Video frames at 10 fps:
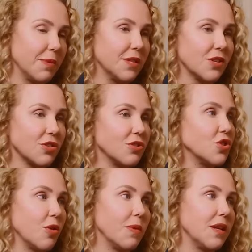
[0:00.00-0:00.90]
position
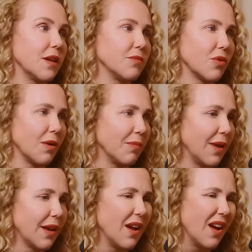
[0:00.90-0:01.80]
so mm-hmm. many times where I'm
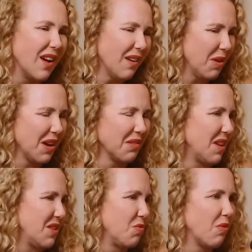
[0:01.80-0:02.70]
like, well, I don't
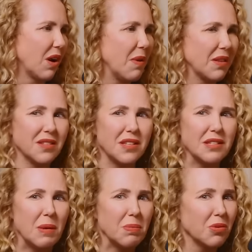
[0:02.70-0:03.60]
need to worry about this.
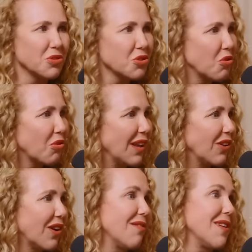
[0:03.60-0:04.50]
These people are so great.
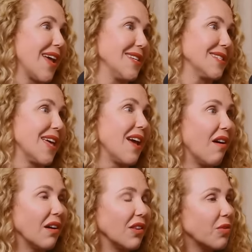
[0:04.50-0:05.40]
Look how nice they
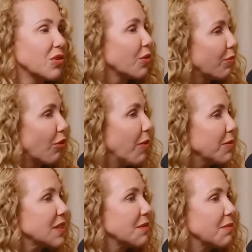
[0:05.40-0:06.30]
are. Look what they're
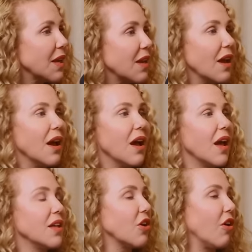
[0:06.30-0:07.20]
promising me.
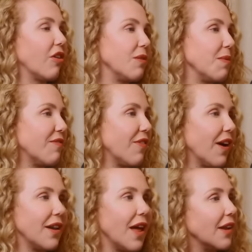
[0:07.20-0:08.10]
It's all going to be
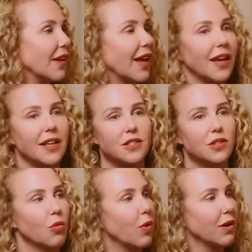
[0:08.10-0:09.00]
fine. And like, it's
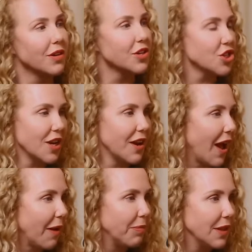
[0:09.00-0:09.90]
the weirdest shit
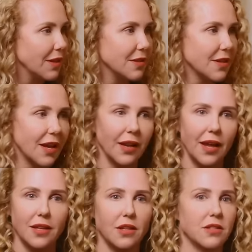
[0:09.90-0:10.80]
happens and mm-hmm.
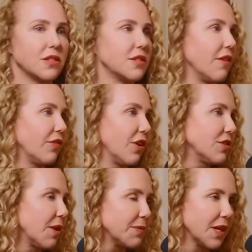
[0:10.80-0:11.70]
like stuff
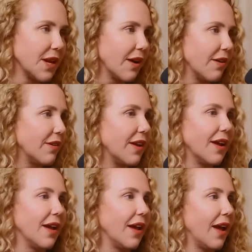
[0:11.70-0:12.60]
goes upside down.
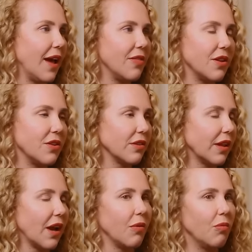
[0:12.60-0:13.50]
Mm-hmm. And then you're
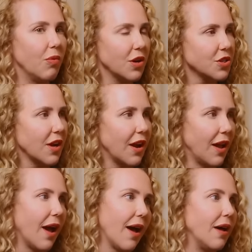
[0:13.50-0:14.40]
like, I wish I
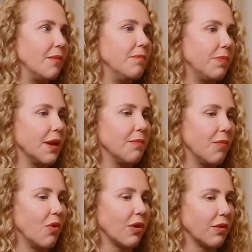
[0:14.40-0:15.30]
had been
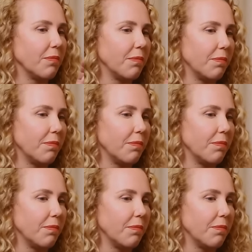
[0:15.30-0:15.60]
more